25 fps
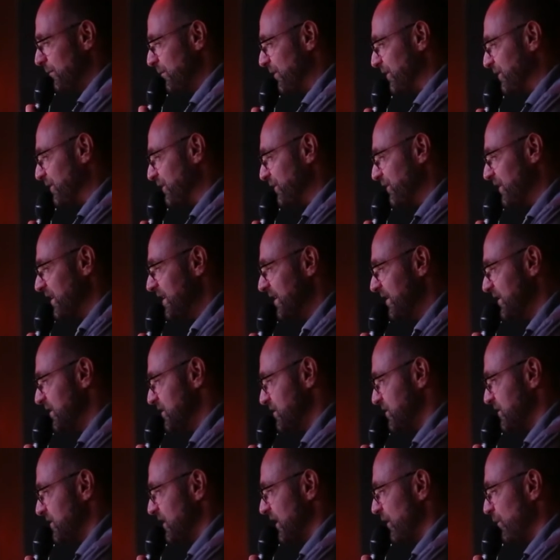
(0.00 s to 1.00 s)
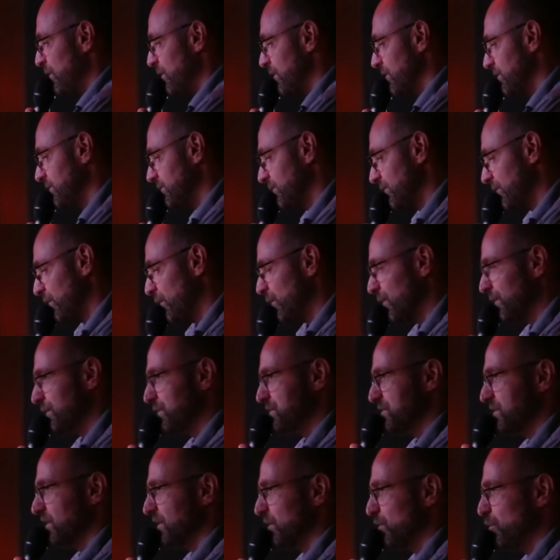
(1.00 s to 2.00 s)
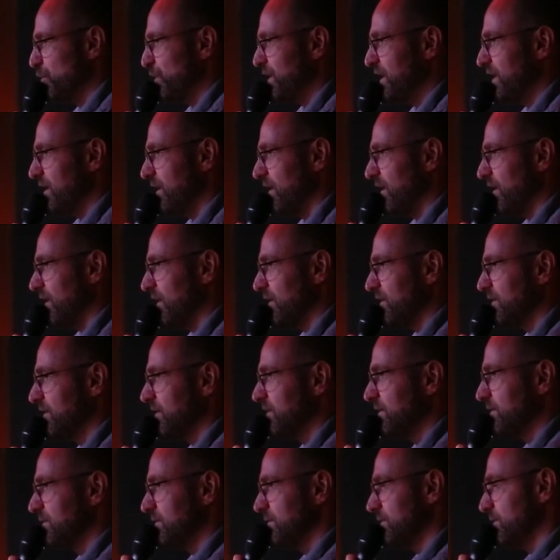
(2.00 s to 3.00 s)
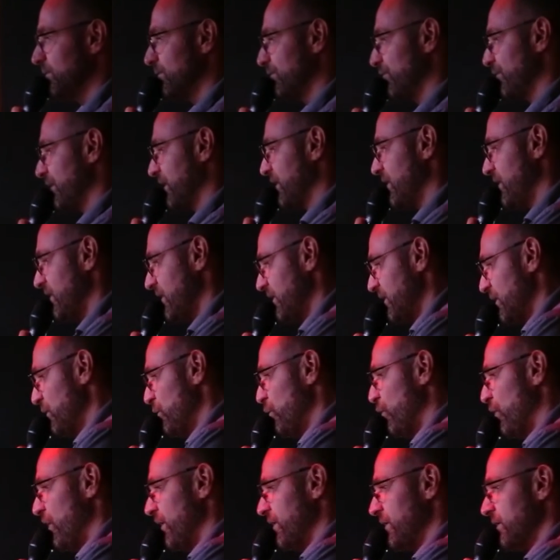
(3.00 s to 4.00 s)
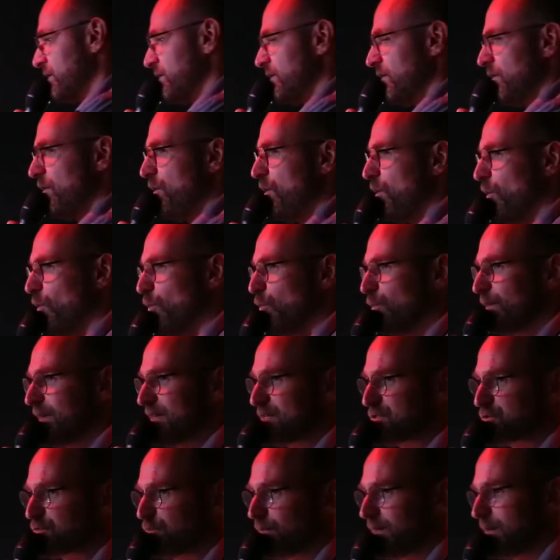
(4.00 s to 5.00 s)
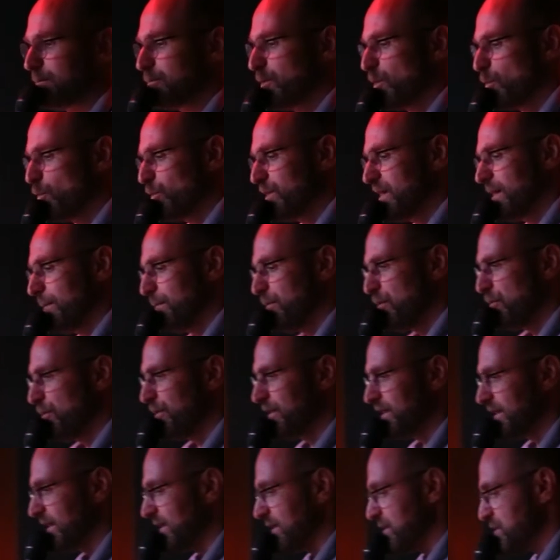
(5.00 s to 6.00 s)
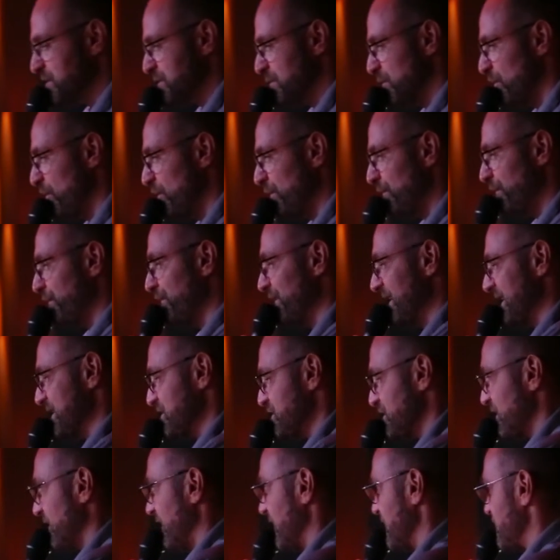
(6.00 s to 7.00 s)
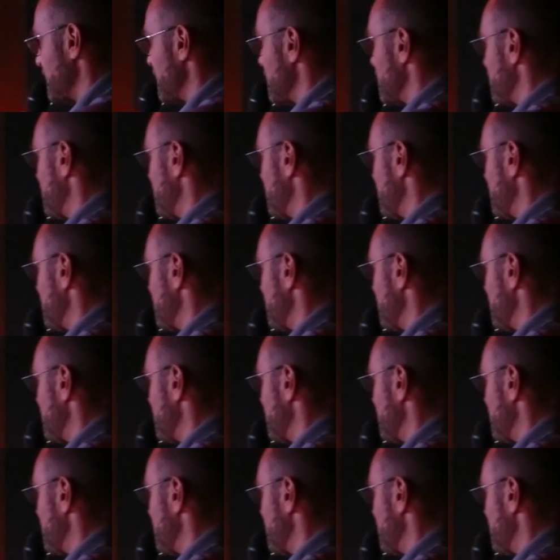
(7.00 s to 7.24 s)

But the thing is, now all of a sudden we are regarding one whole instrument, but we are pointing small flashlights,